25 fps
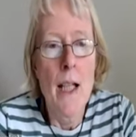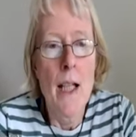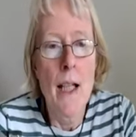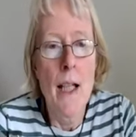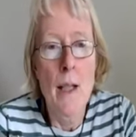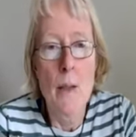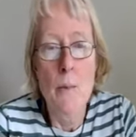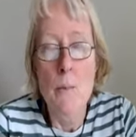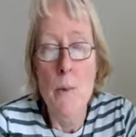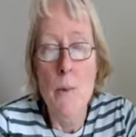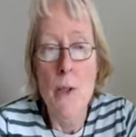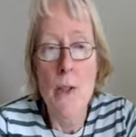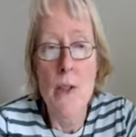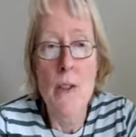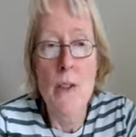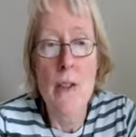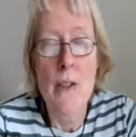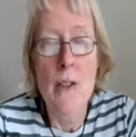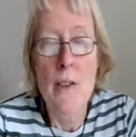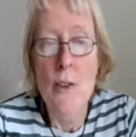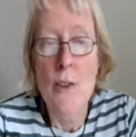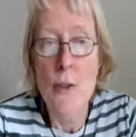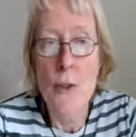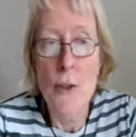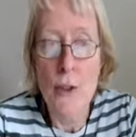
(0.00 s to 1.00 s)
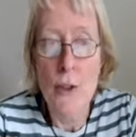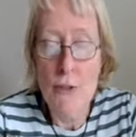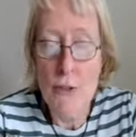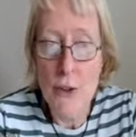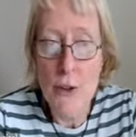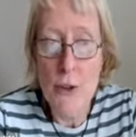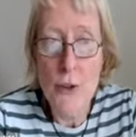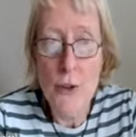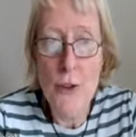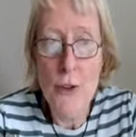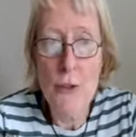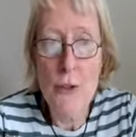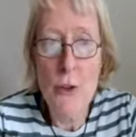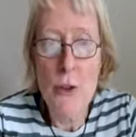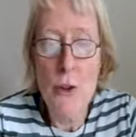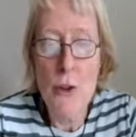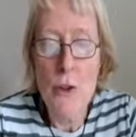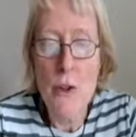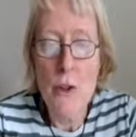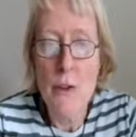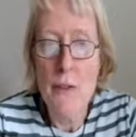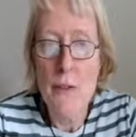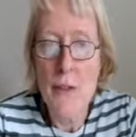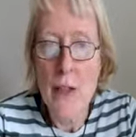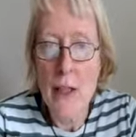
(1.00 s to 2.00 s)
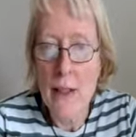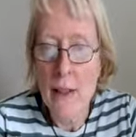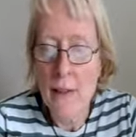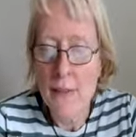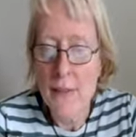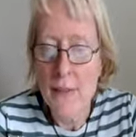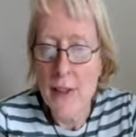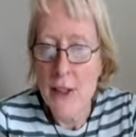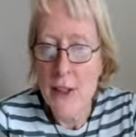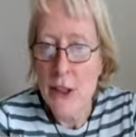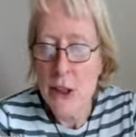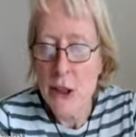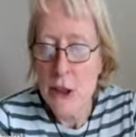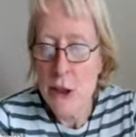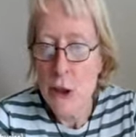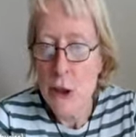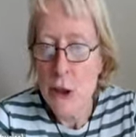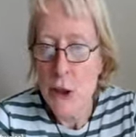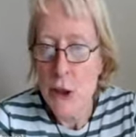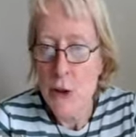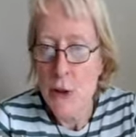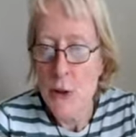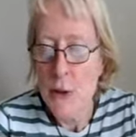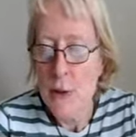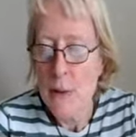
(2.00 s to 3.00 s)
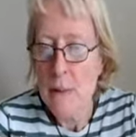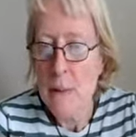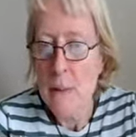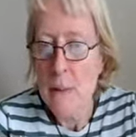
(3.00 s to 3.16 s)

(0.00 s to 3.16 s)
Um, so first of all, and this should